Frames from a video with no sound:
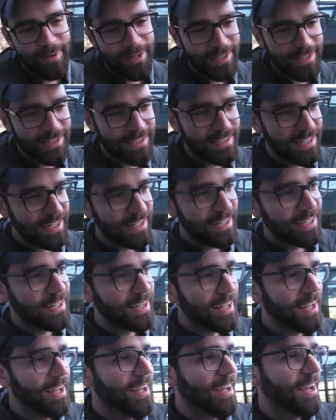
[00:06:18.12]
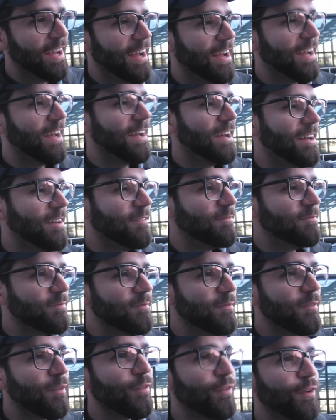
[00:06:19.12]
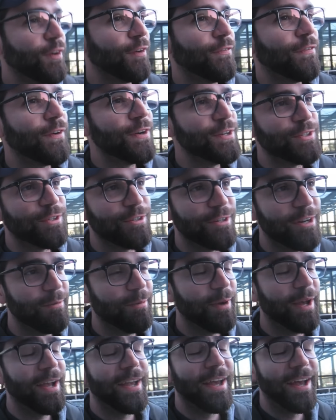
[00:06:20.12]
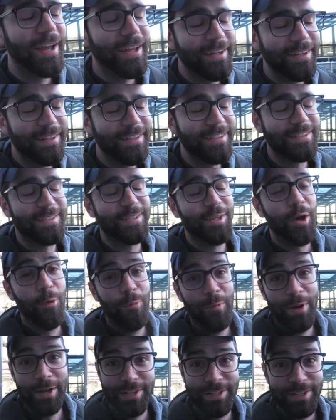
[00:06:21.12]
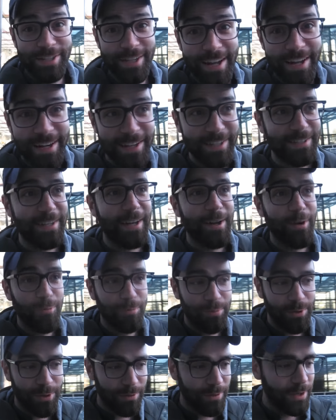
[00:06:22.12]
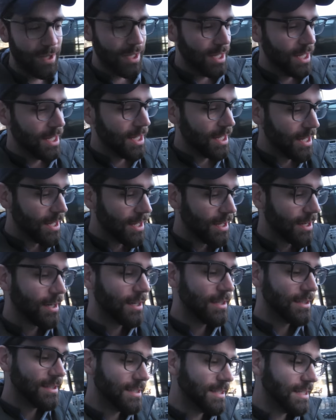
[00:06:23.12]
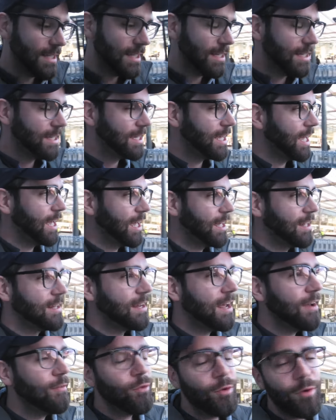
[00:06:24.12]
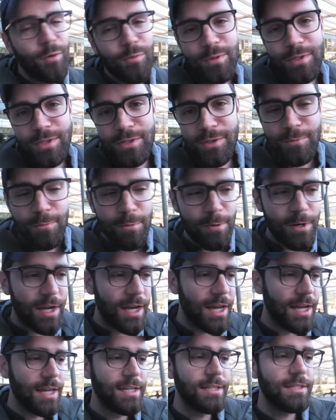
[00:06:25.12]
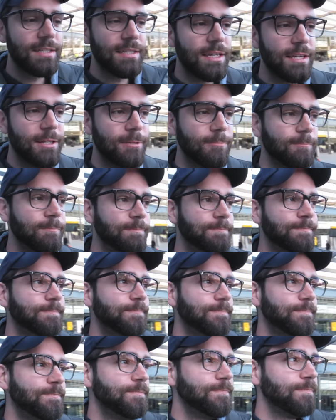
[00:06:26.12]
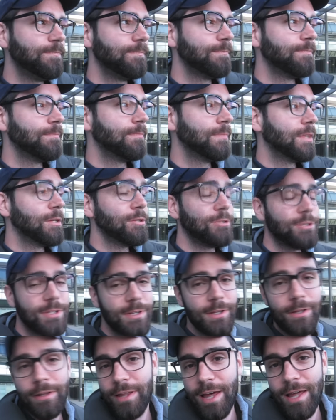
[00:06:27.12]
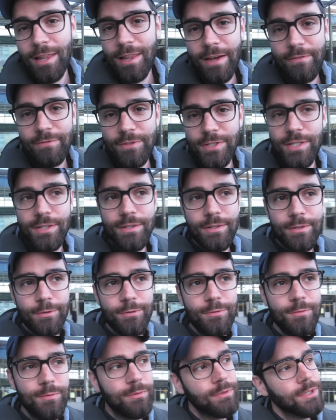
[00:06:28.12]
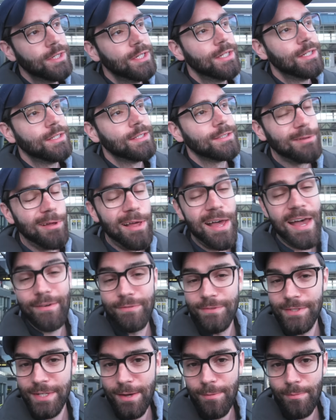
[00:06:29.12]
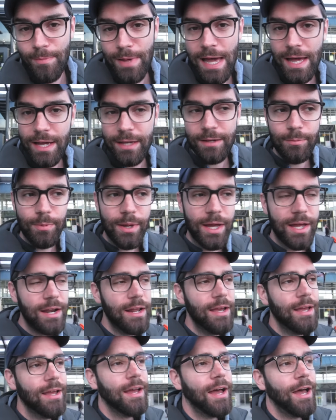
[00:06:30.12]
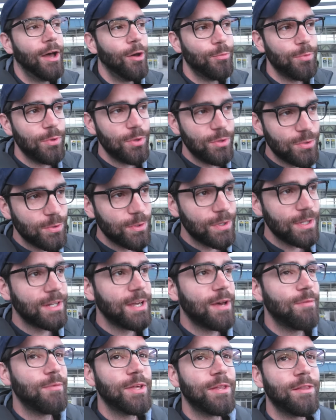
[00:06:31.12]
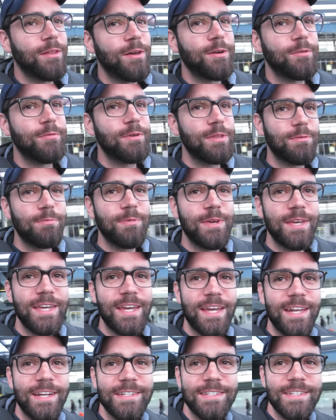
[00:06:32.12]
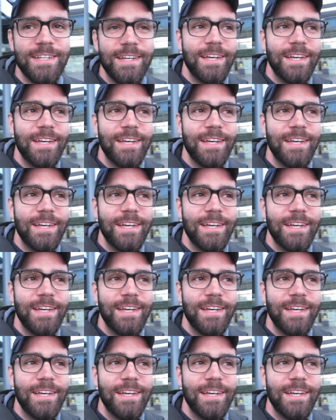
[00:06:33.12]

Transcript: in the city. Um, for a first trip, I got so much done, as I hope you could see, and everyone was super nice, and there's still a lot left to do. So I'll have to come back, but I hope you enjoyed coming along with me, and